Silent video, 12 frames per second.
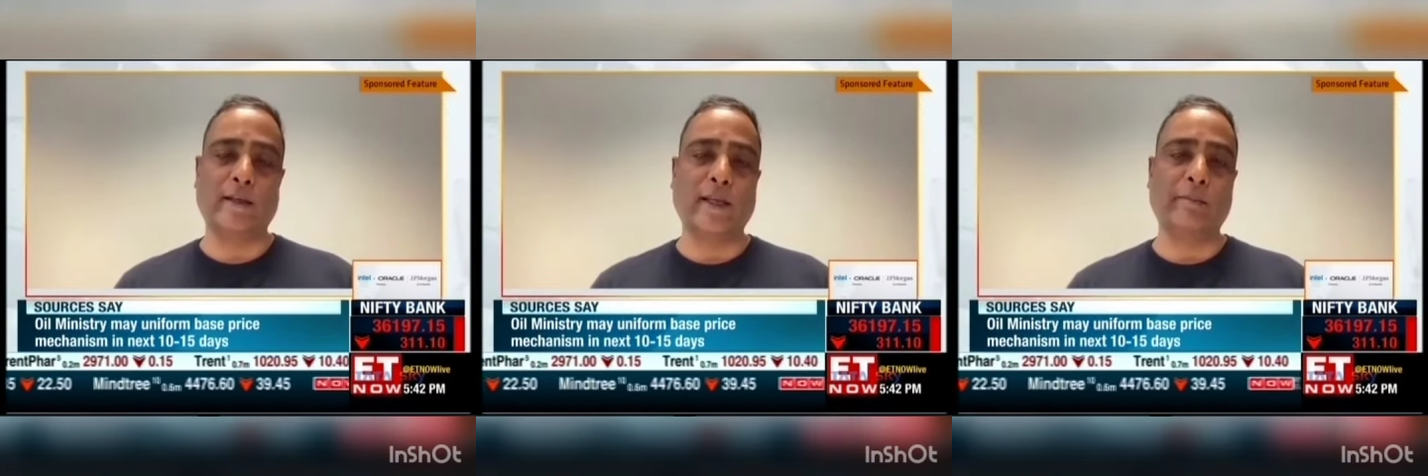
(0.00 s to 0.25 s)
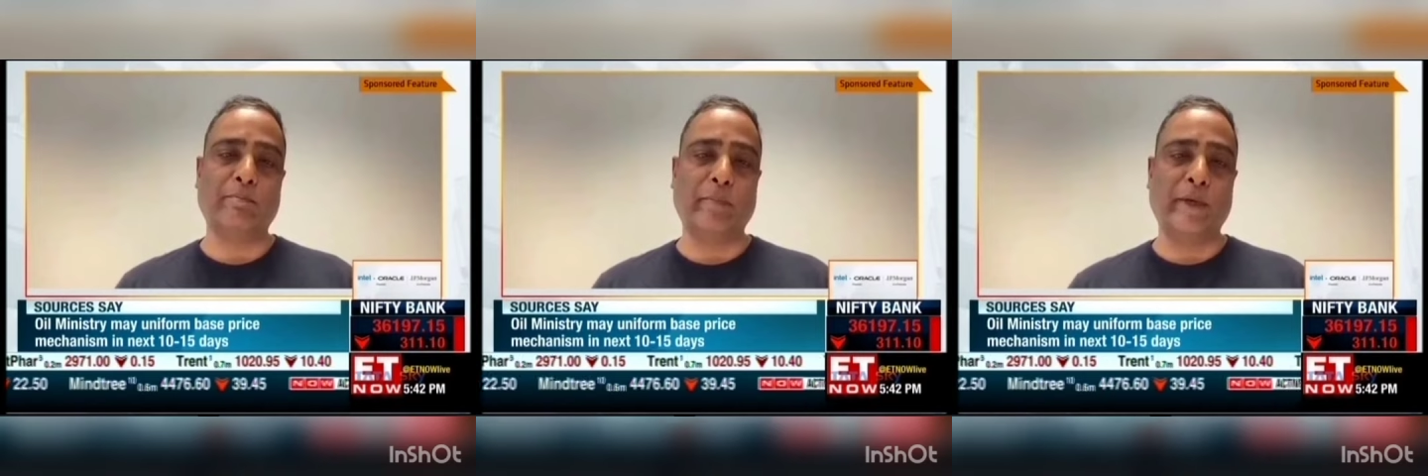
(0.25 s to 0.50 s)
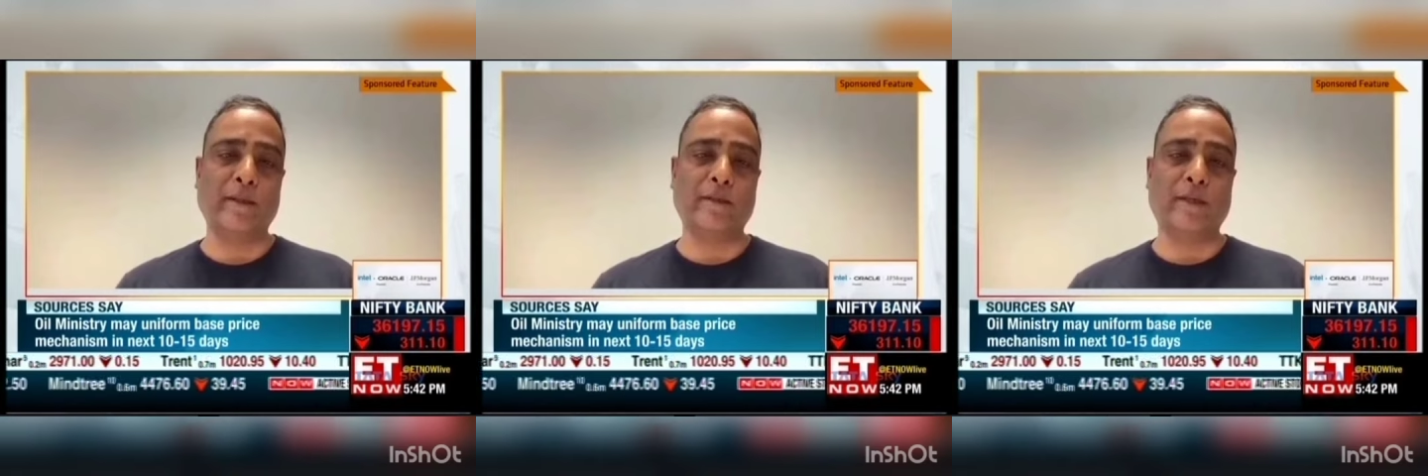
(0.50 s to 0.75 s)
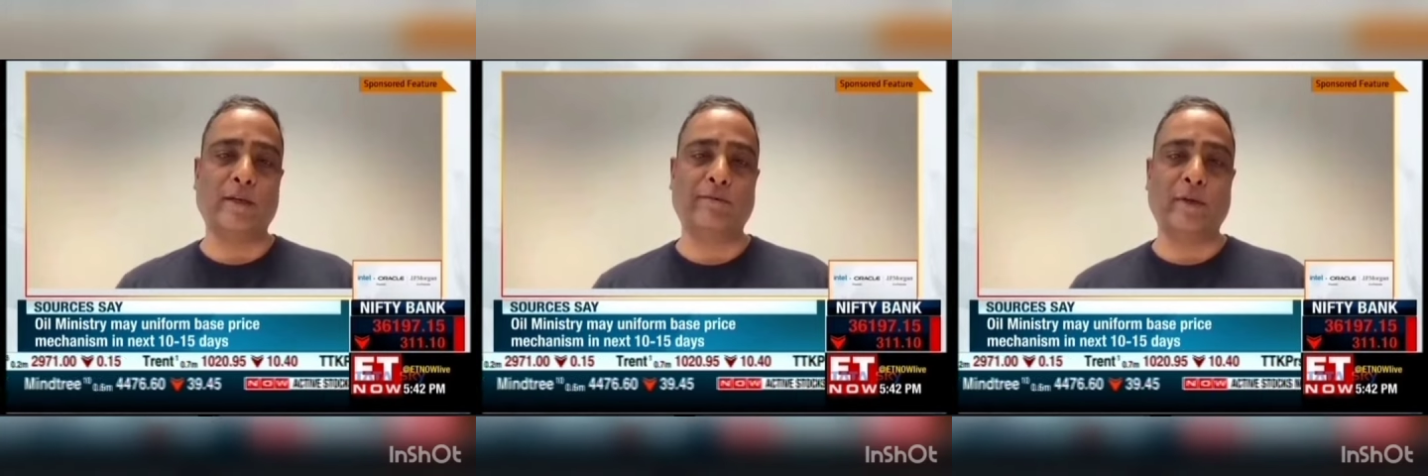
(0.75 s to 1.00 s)
and that
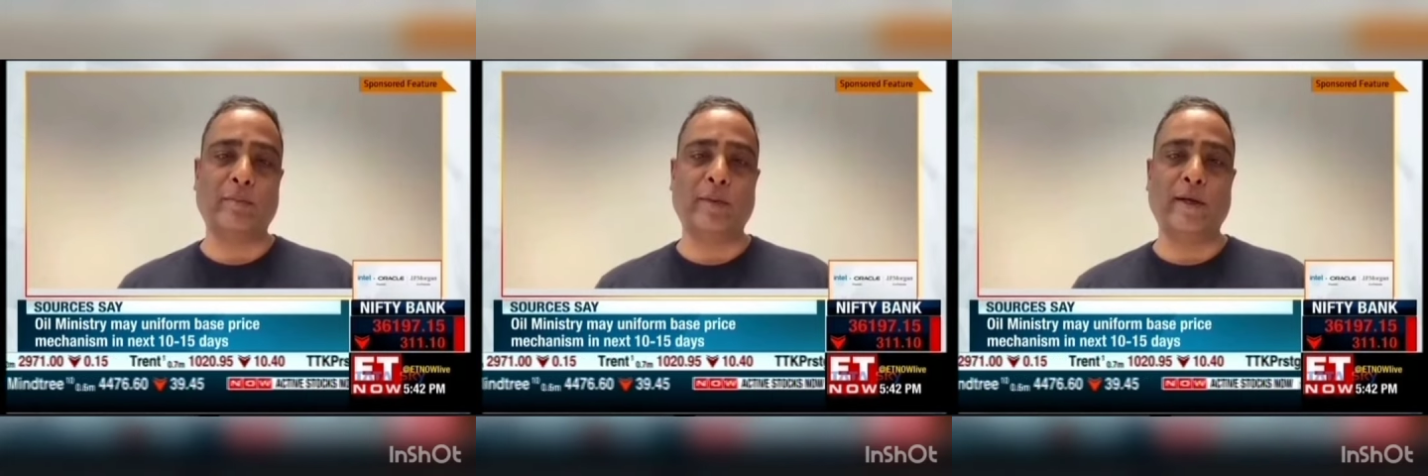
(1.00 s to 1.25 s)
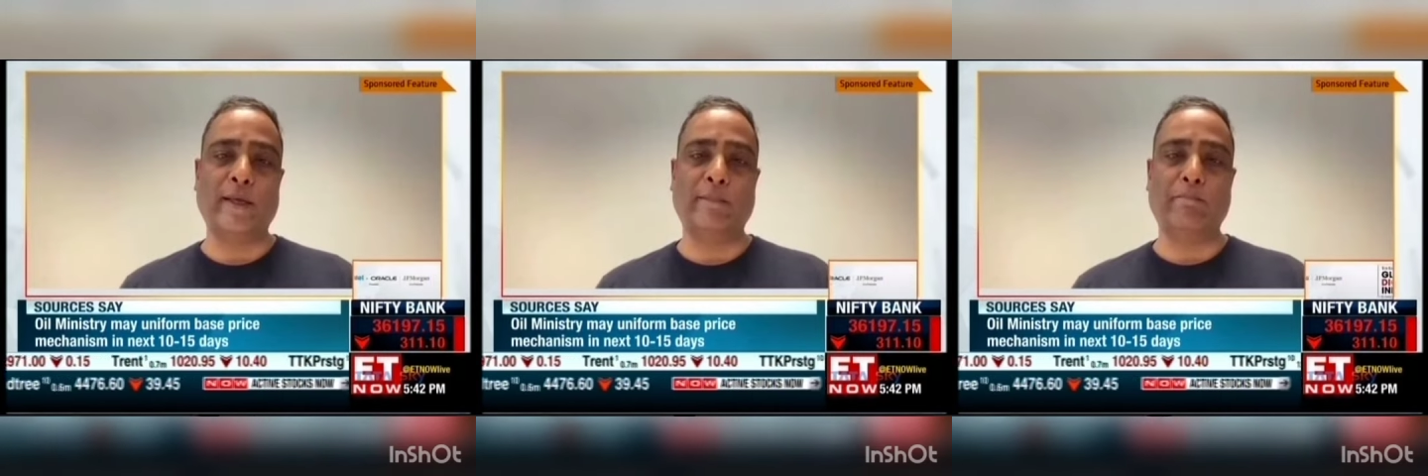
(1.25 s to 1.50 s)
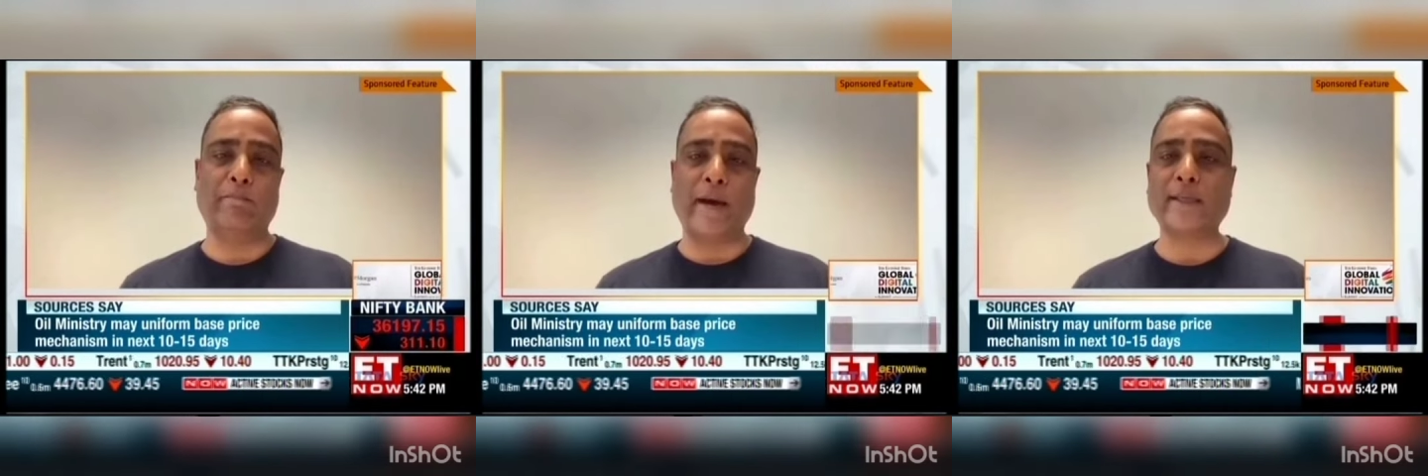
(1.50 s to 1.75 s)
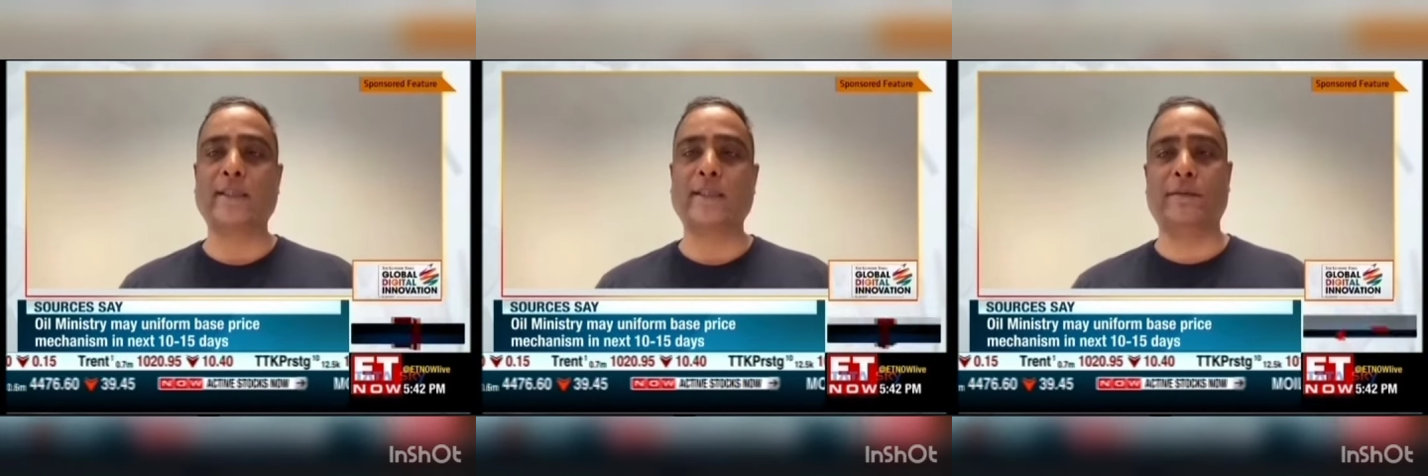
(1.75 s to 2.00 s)
means that we are building
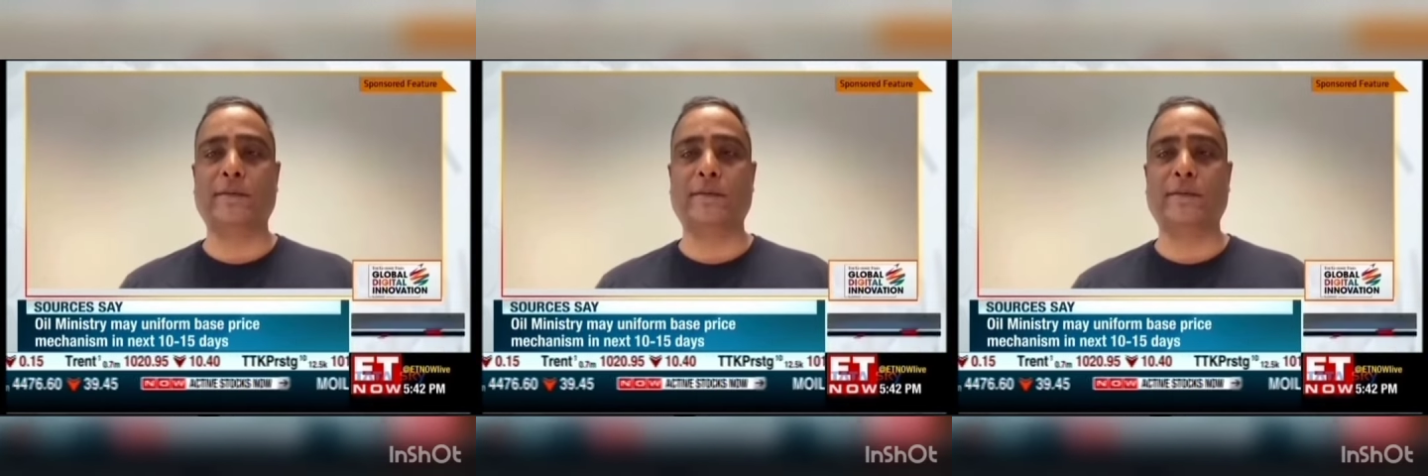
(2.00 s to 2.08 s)
massive